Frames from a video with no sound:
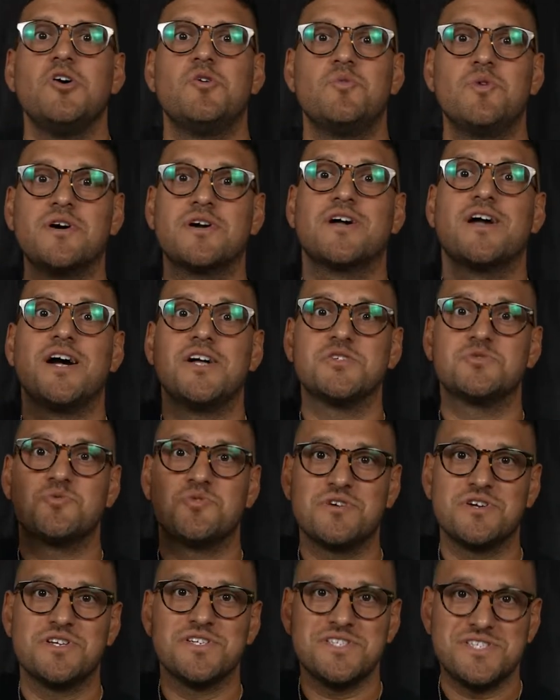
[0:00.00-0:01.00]
what God's
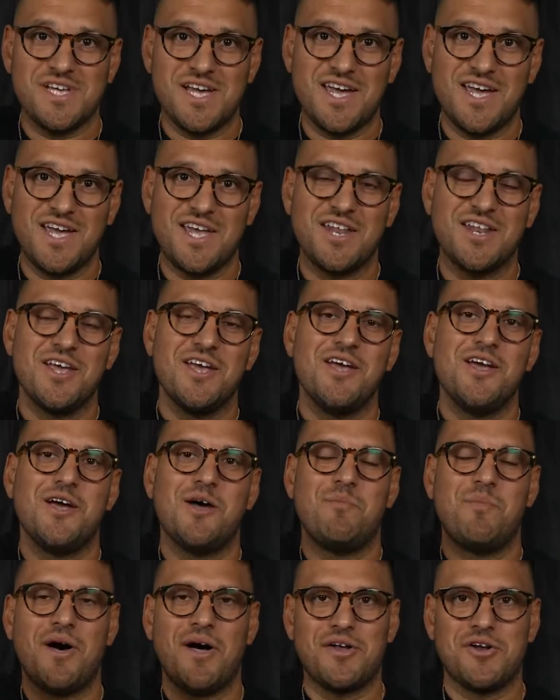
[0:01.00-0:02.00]
word is saying
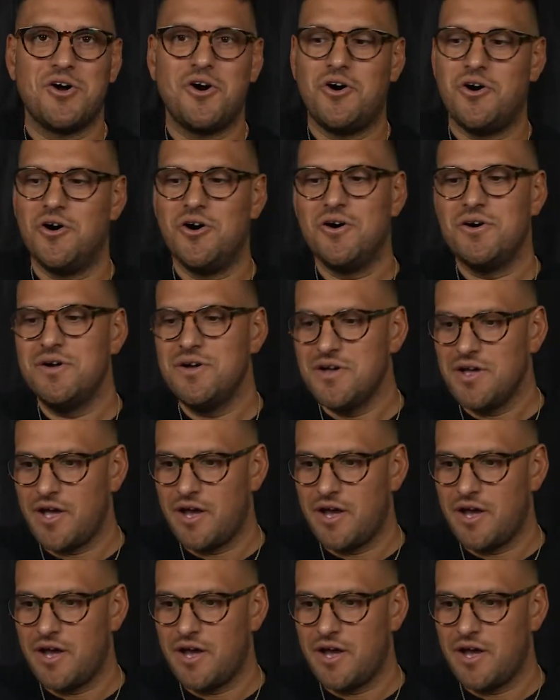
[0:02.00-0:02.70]
about all